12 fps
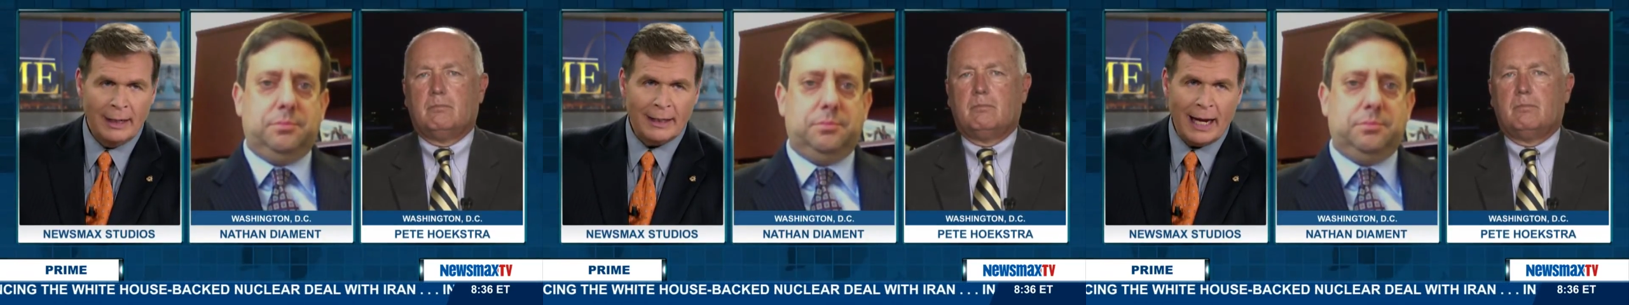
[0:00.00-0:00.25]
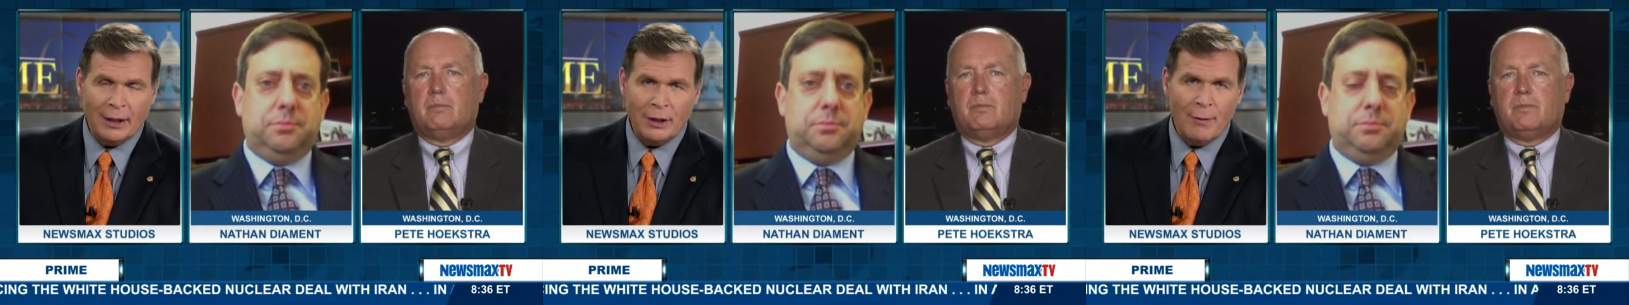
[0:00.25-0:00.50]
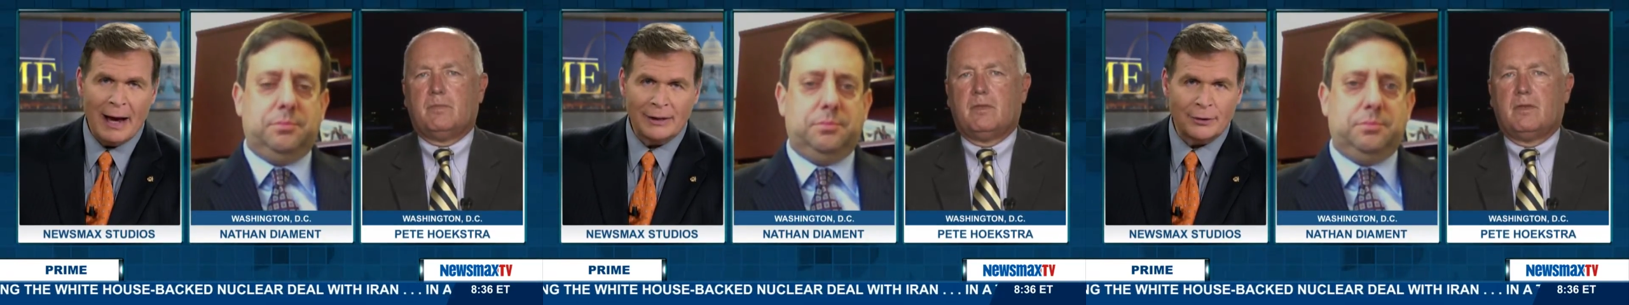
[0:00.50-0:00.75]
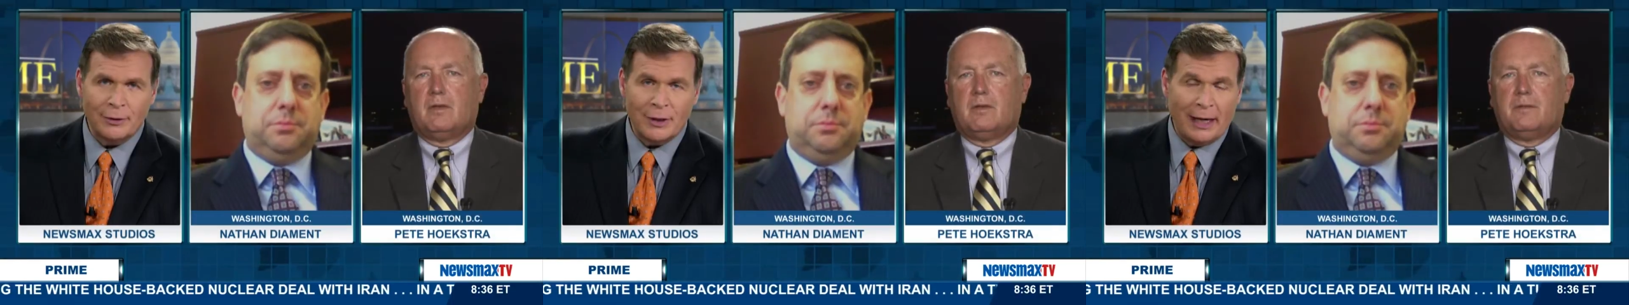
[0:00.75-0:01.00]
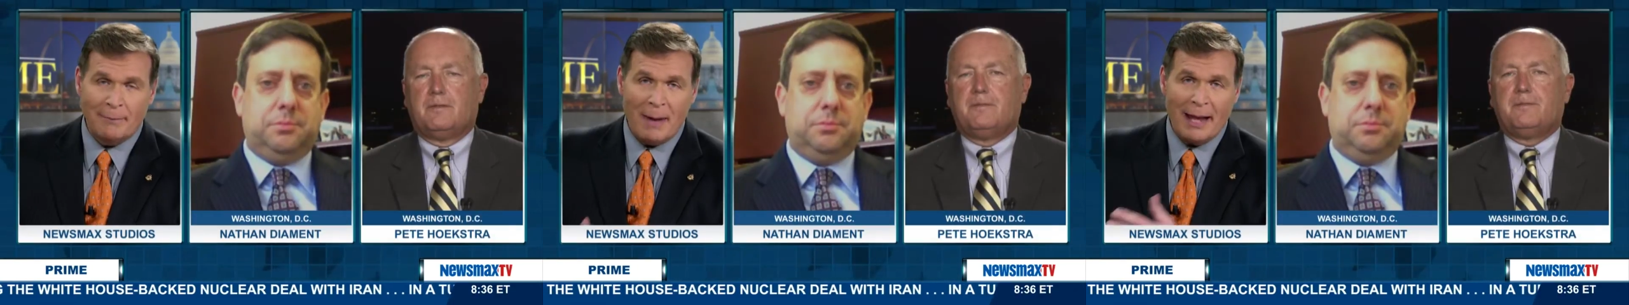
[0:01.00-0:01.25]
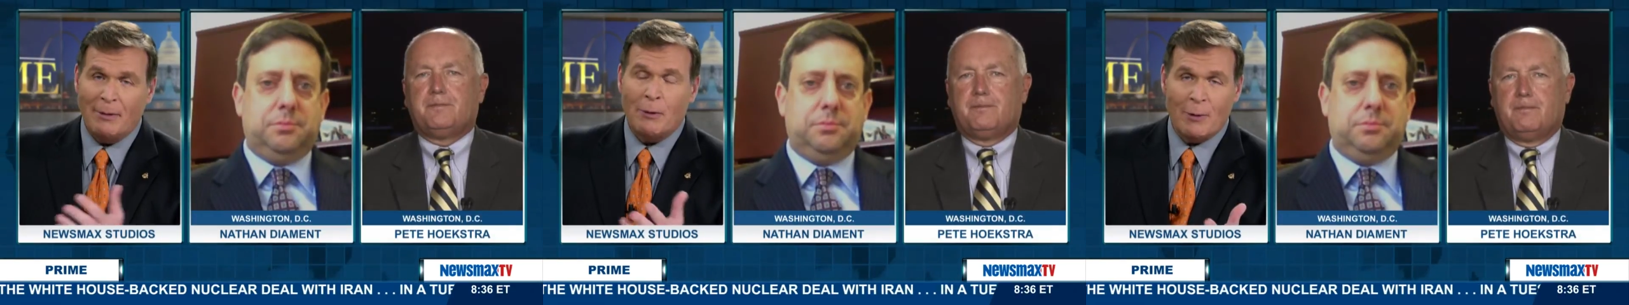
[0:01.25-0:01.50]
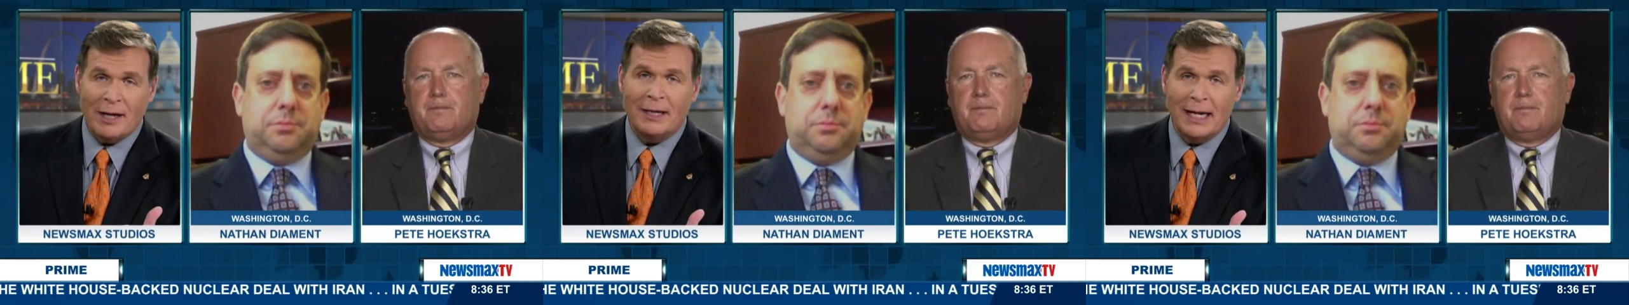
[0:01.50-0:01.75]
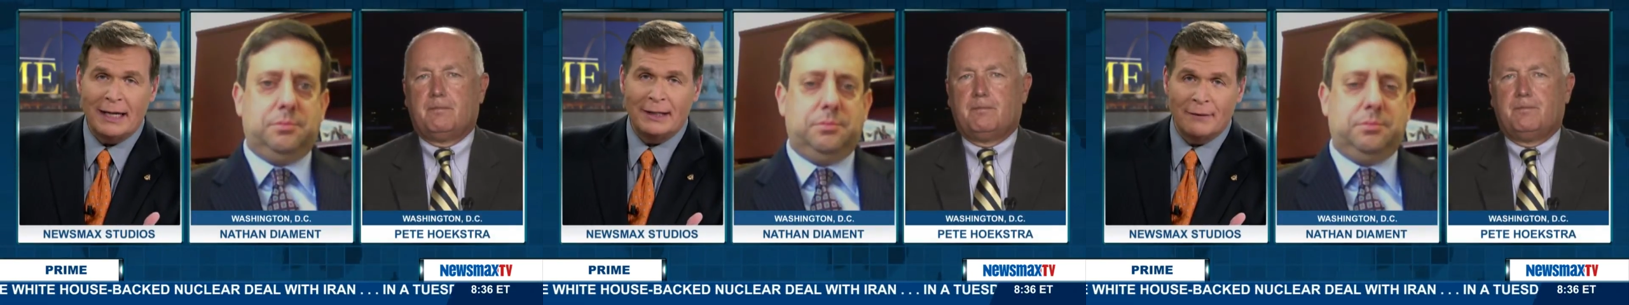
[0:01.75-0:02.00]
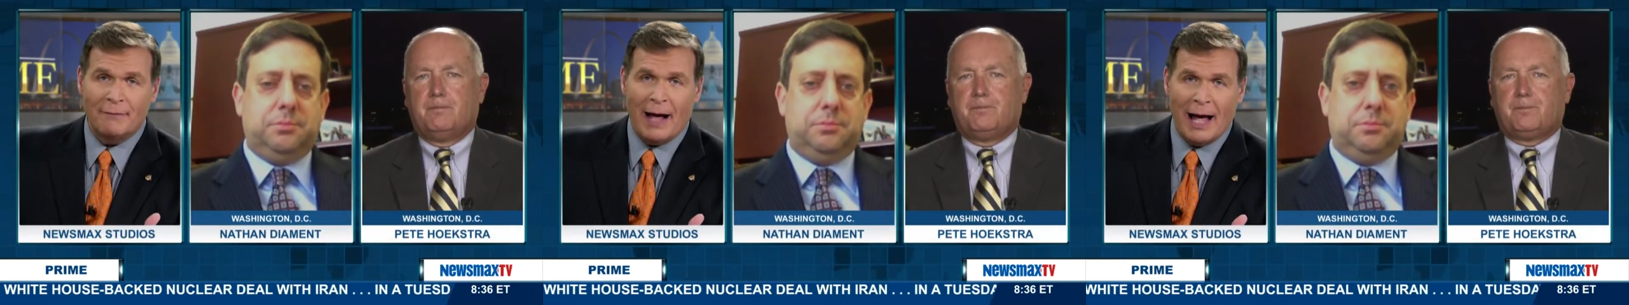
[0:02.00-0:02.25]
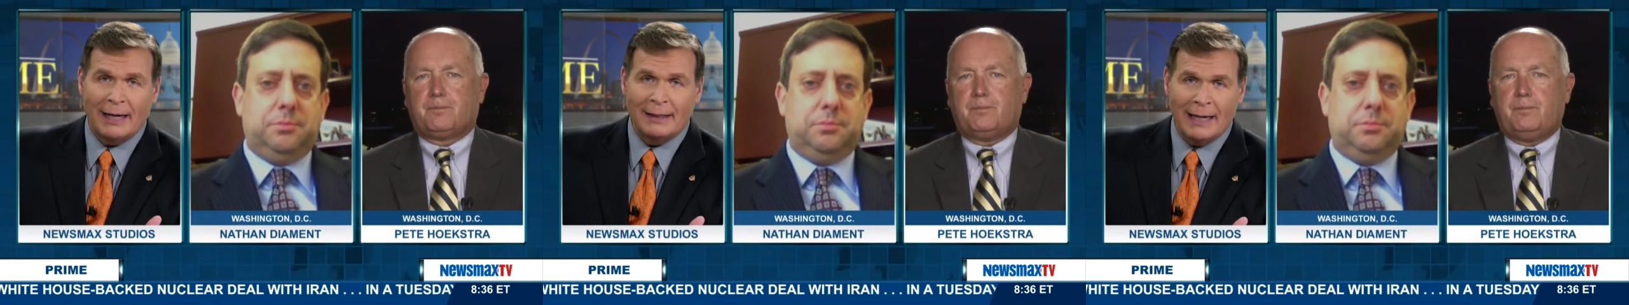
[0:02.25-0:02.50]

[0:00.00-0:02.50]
Speaker 1: Can you ascertain maybe we need divine